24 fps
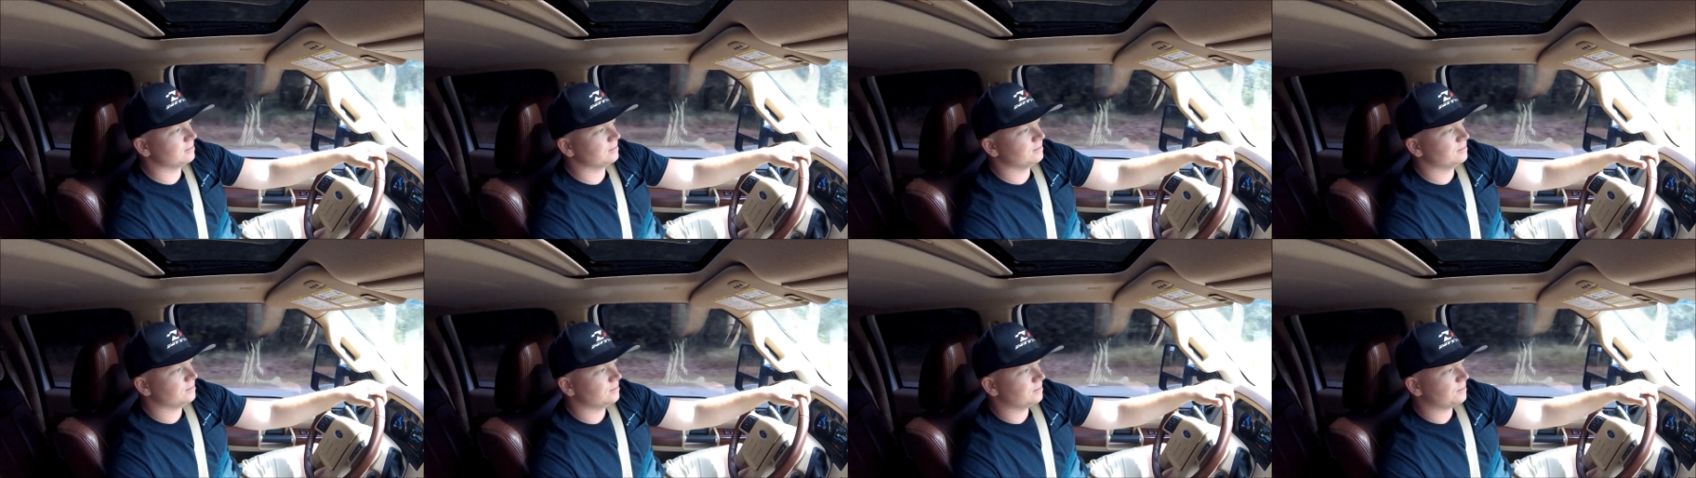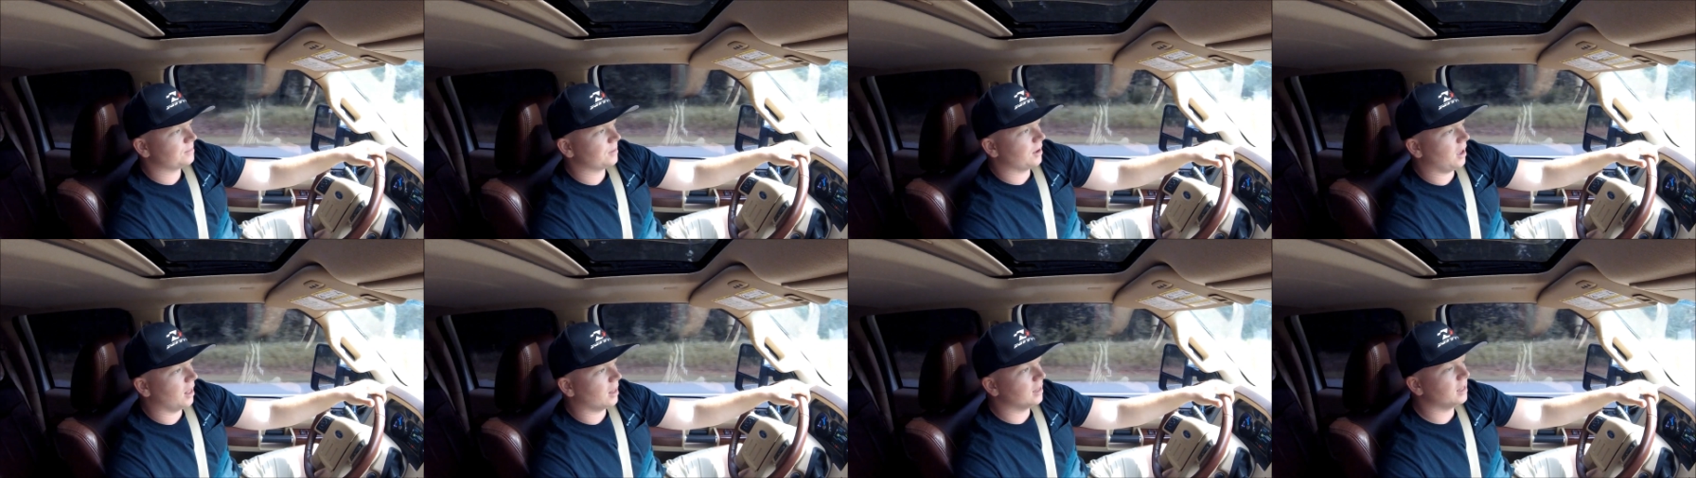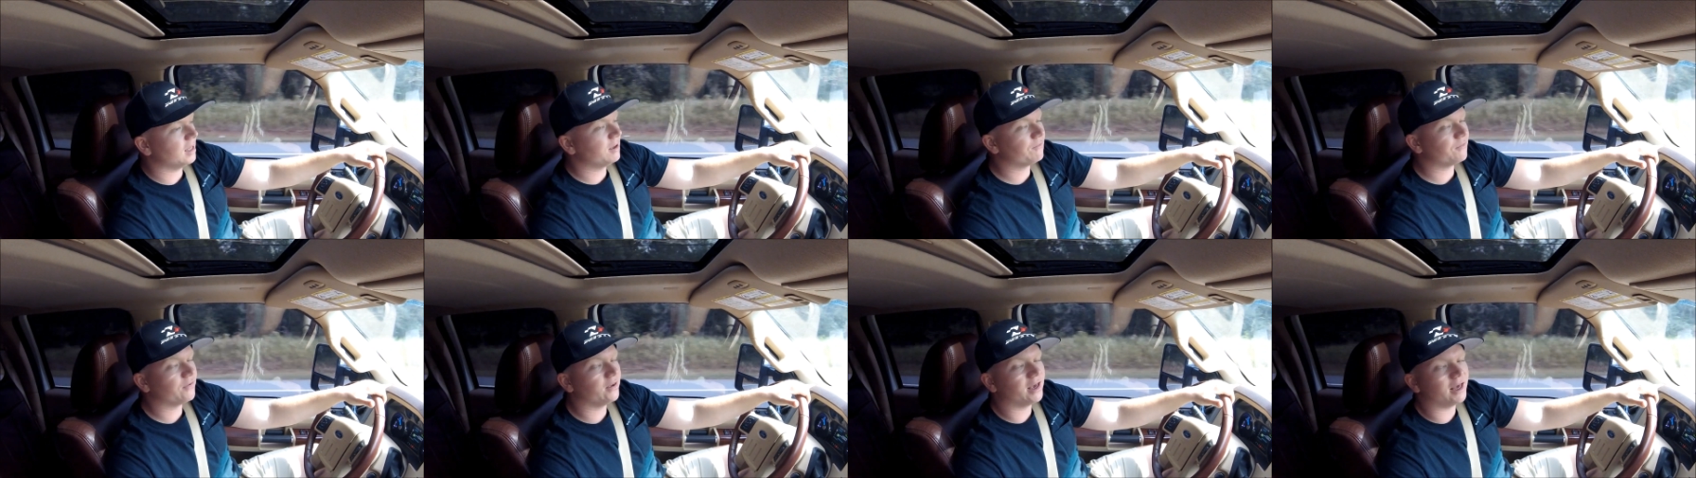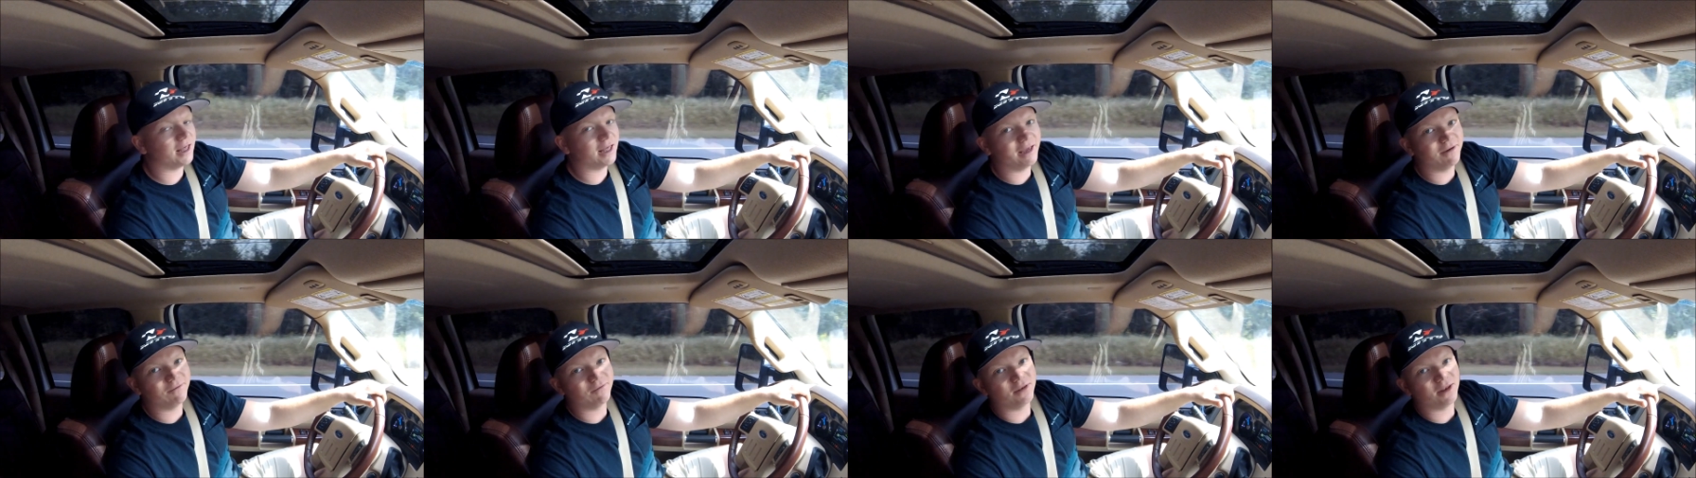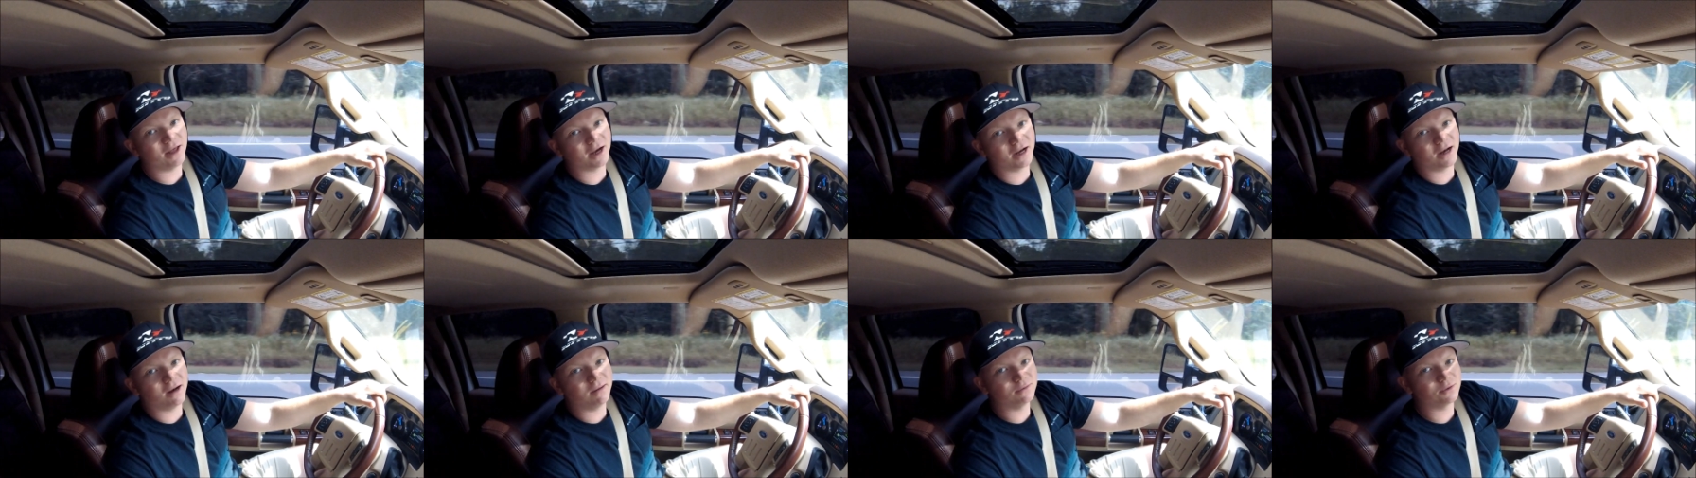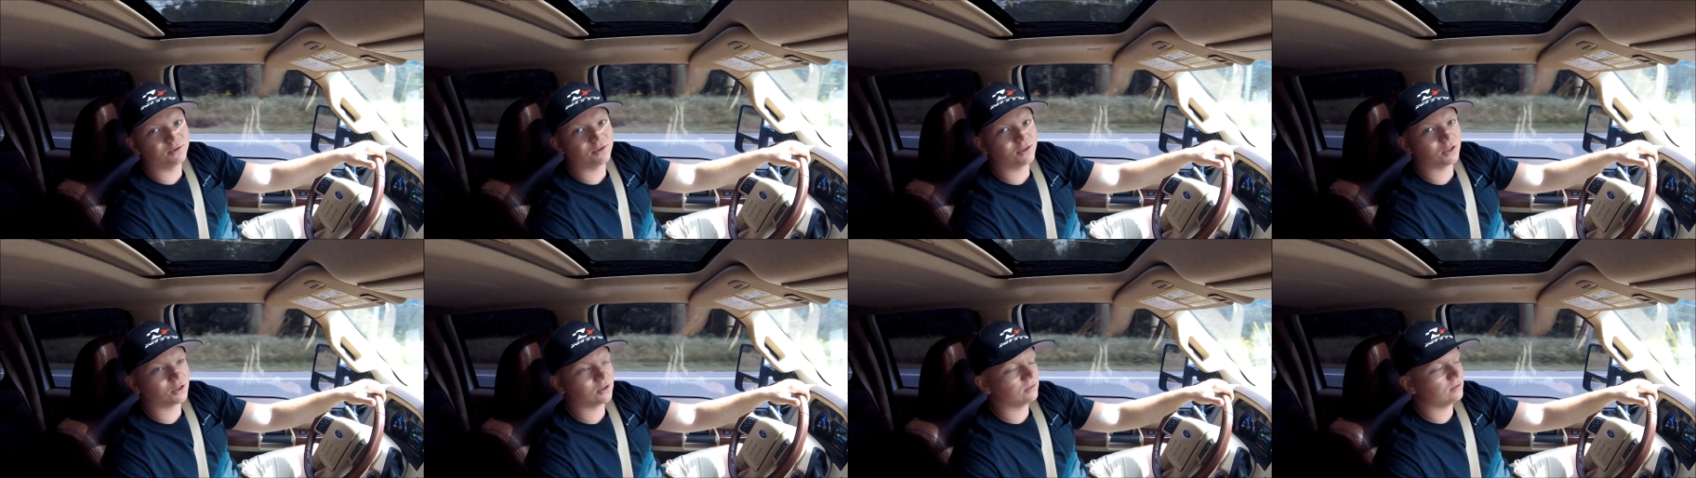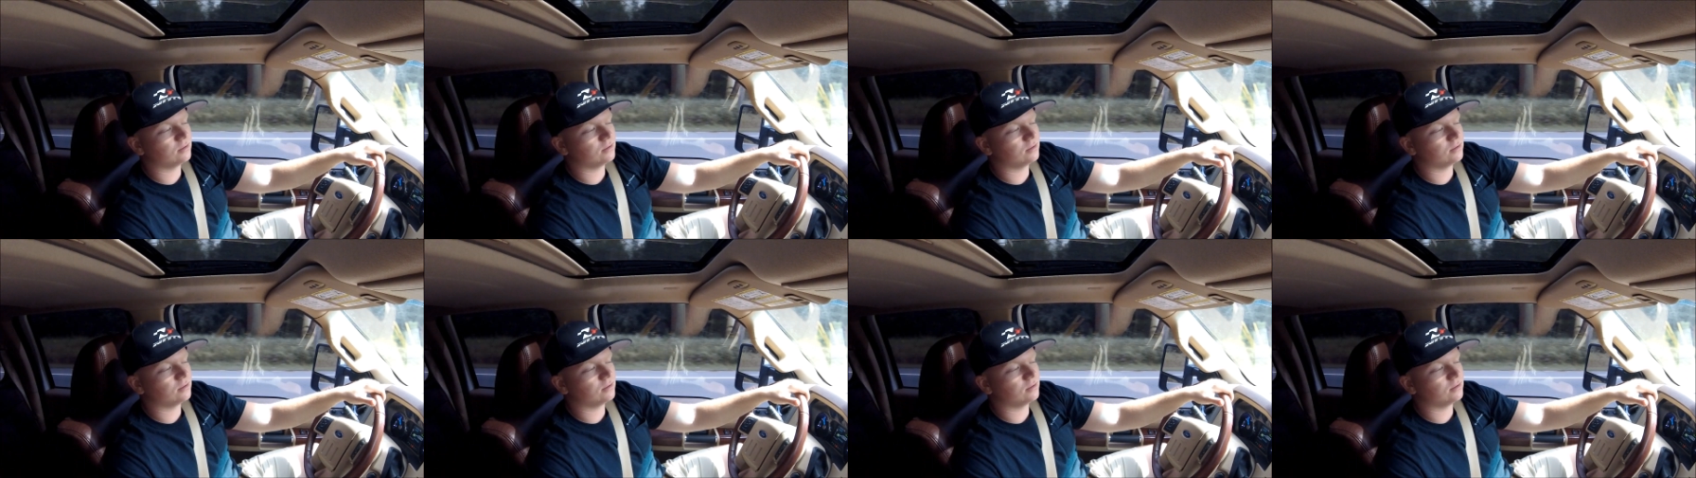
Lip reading: a lift kit even, that comes with